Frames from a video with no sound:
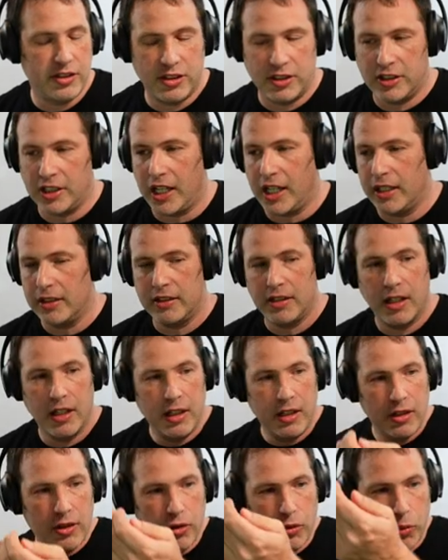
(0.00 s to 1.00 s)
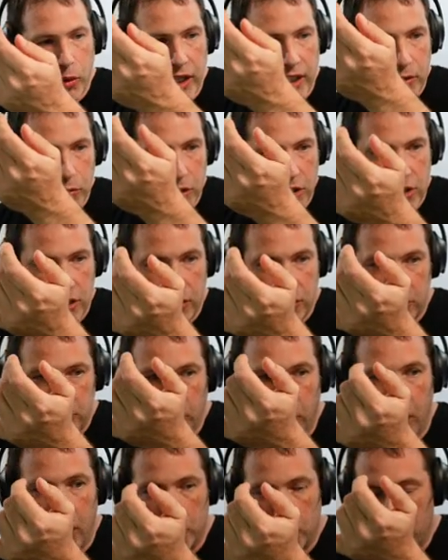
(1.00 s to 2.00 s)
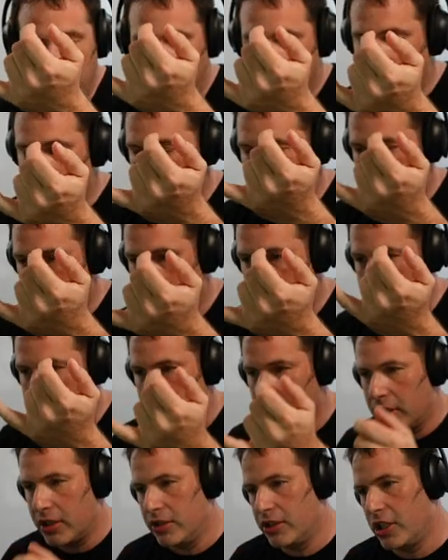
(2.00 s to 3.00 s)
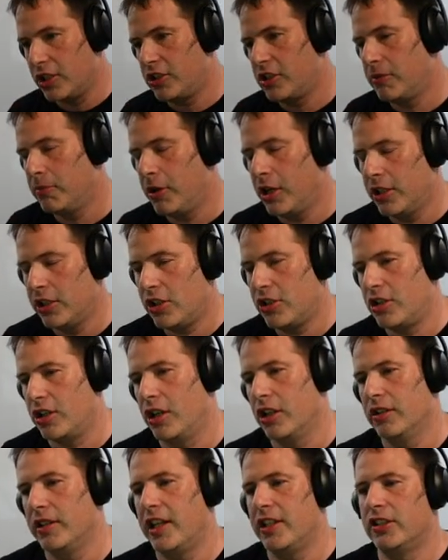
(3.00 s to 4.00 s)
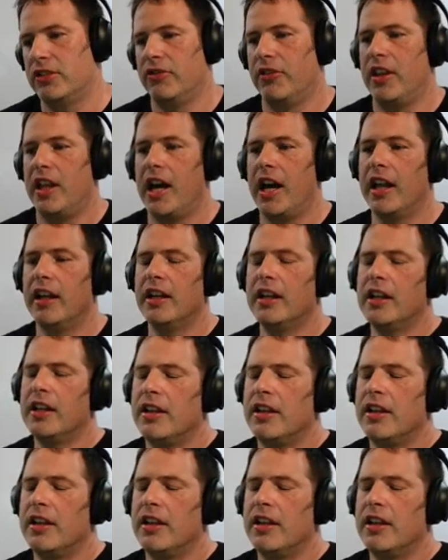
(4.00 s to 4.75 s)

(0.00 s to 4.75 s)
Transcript: sit, with which you saw, whatever the proper condition punisher is for that.